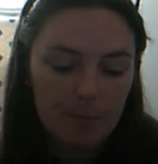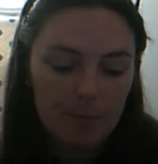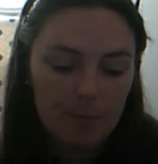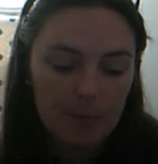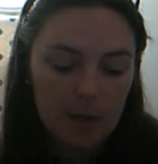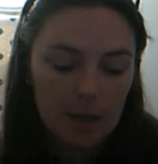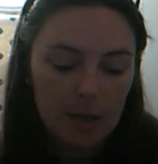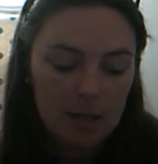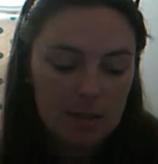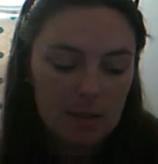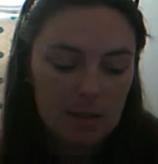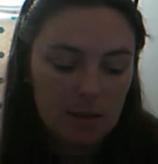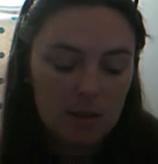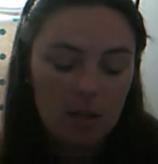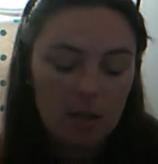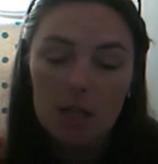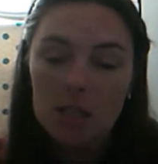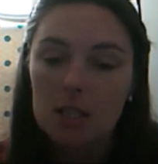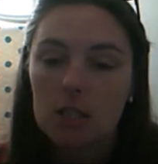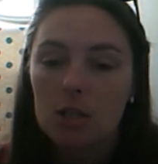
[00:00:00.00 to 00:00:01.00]
It's a
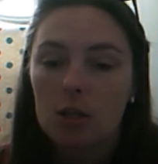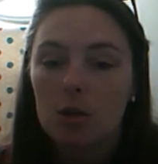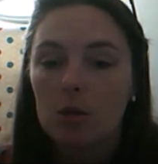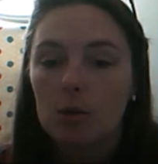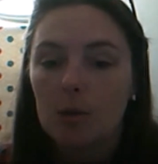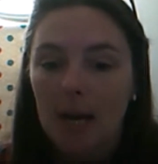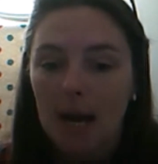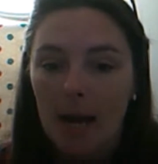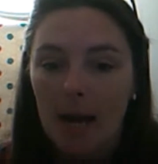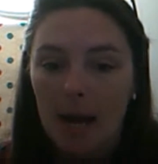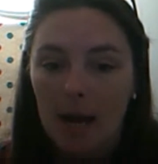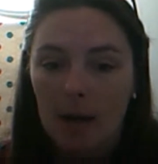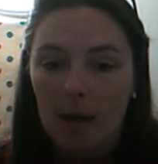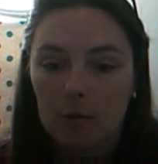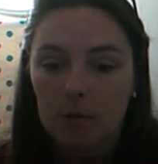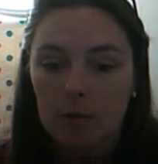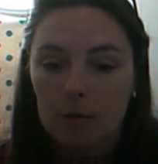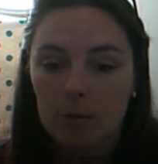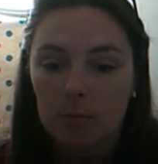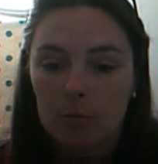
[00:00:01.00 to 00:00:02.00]
32
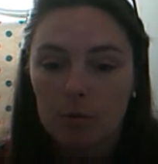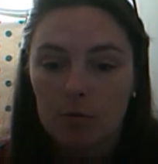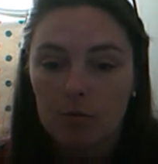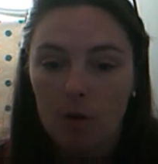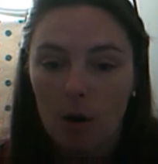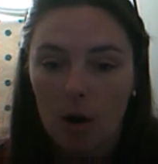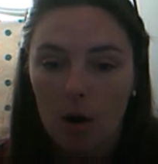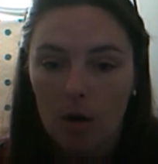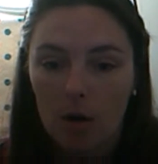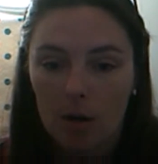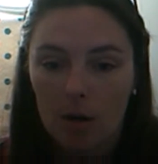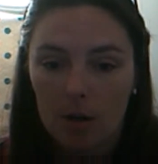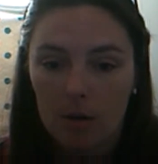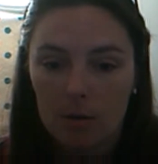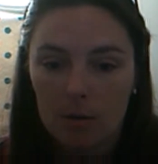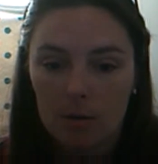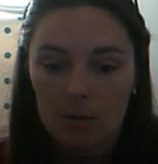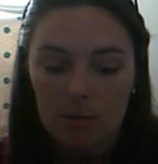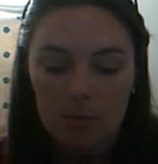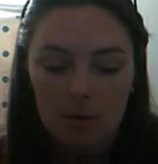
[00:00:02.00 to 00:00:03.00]
count
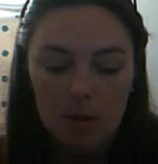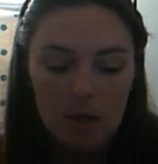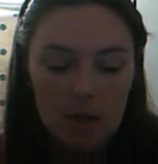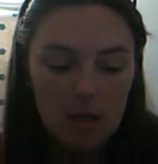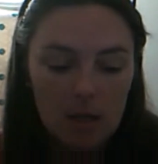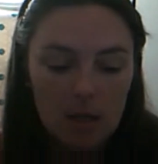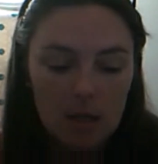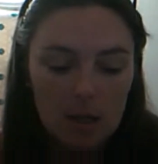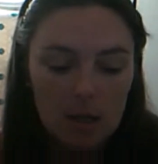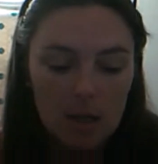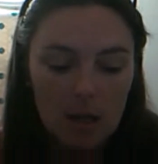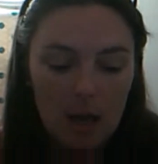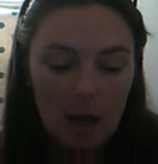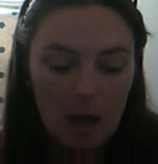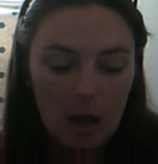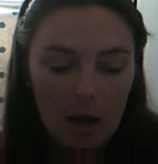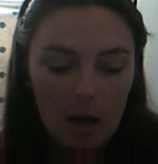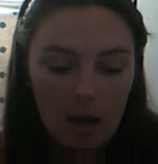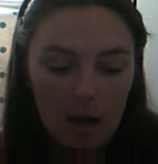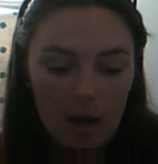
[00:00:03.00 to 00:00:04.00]
Murano
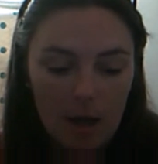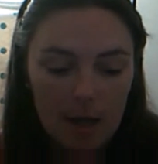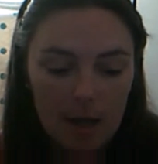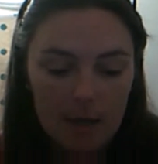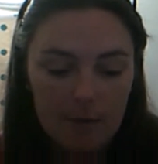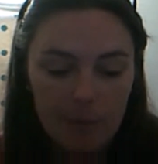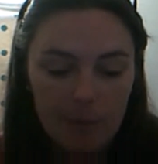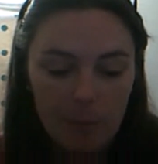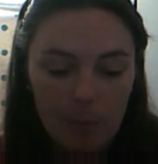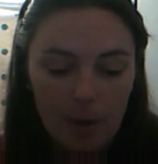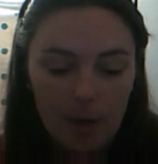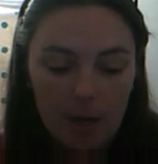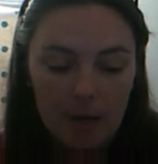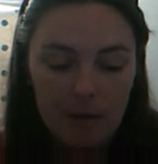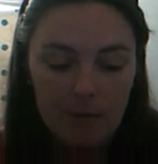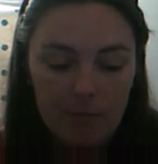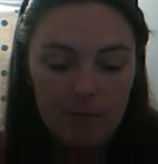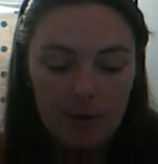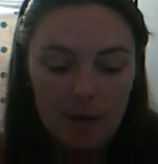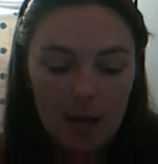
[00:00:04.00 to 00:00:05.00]
even
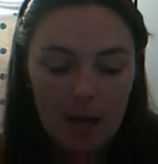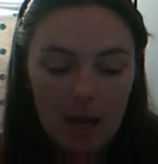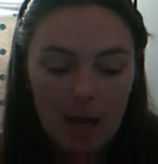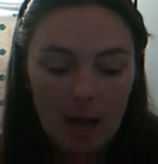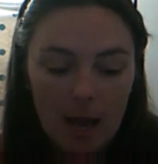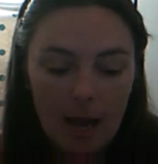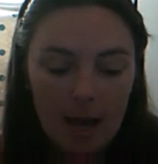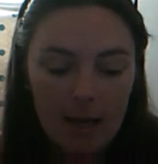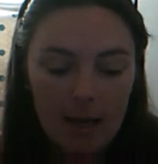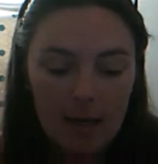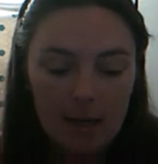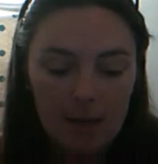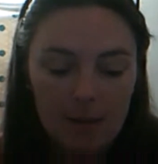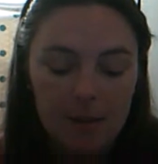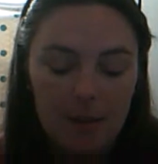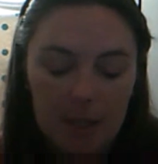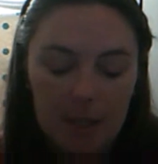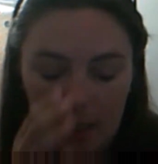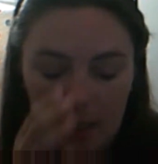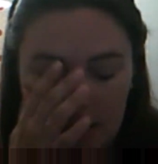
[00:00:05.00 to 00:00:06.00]
weave, and I
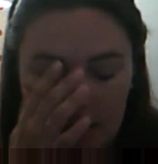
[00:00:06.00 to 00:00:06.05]
think it's